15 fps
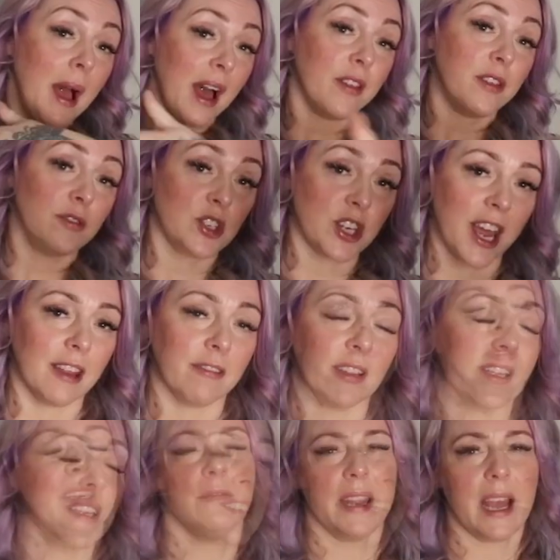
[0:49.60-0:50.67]
path of
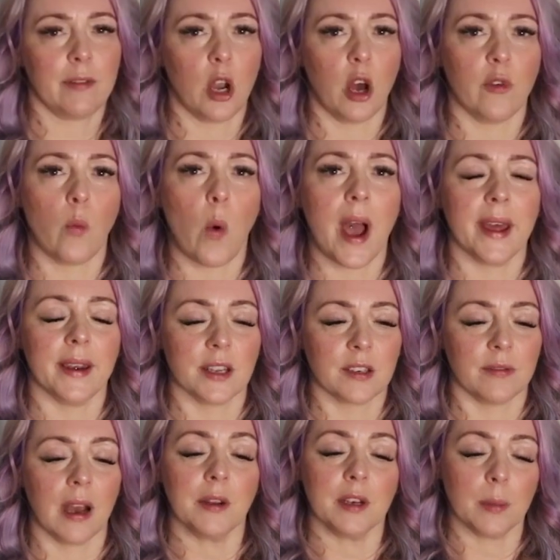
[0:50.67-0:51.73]
sharing. Didn't really have a lot of
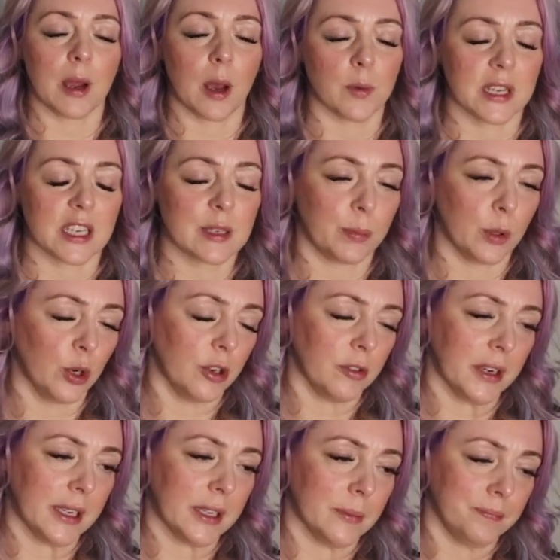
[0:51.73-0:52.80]
awareness around it, but I was
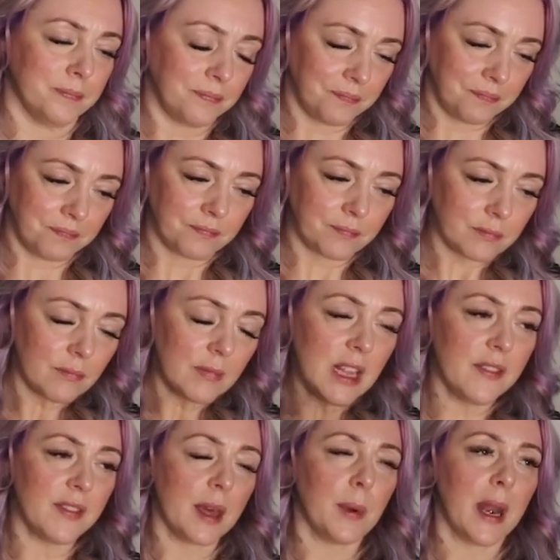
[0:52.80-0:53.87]
exploring. And
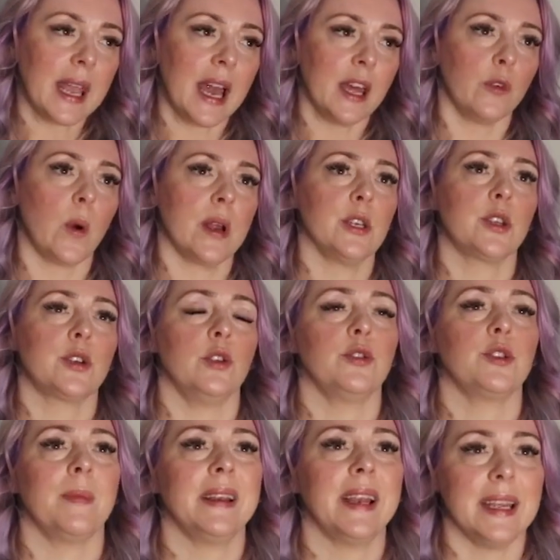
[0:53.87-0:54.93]
then when I kind of went through
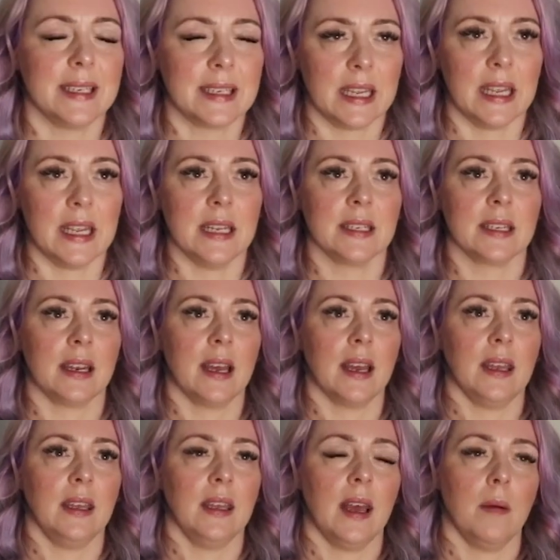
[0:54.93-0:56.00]
to my late teens and
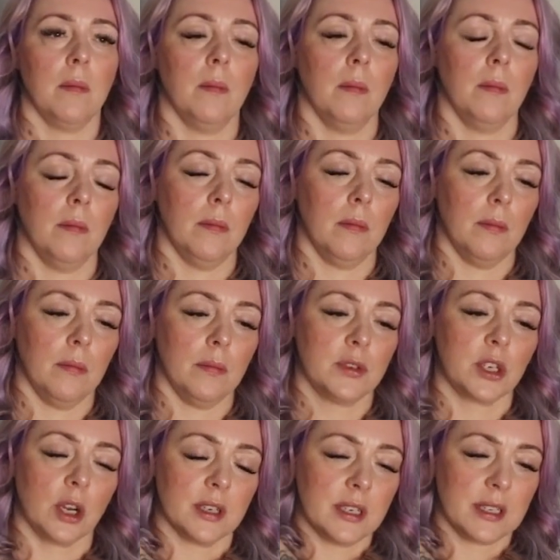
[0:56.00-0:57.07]
I
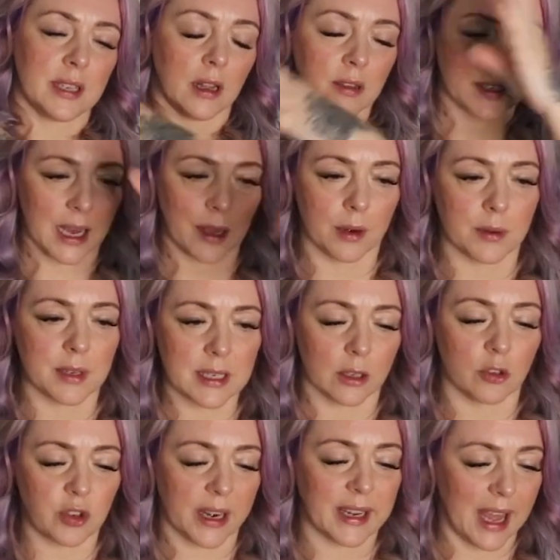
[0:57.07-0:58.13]
started to settle down, I was
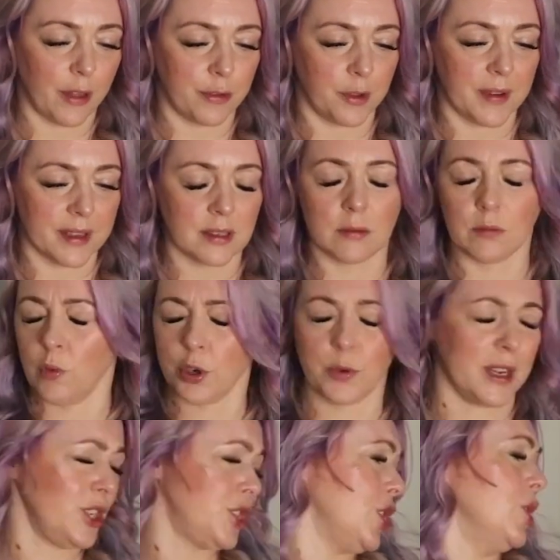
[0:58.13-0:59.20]
still trying to get through this. What
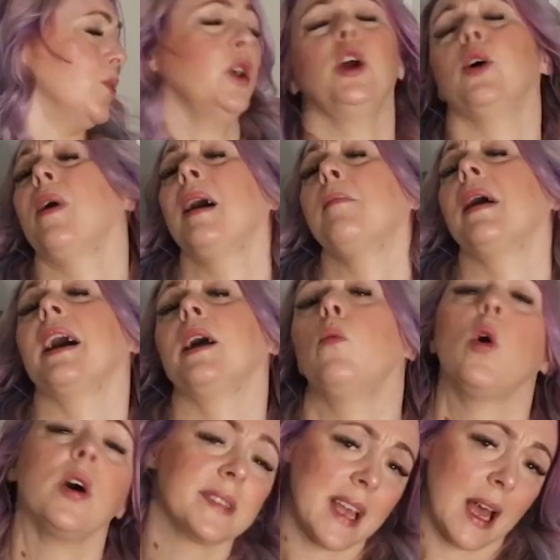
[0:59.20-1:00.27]
do I do? Who am I?
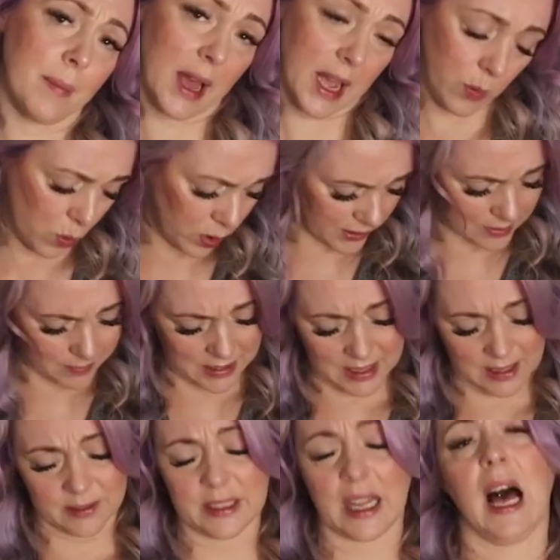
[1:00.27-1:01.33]
What am I? What's the meaning of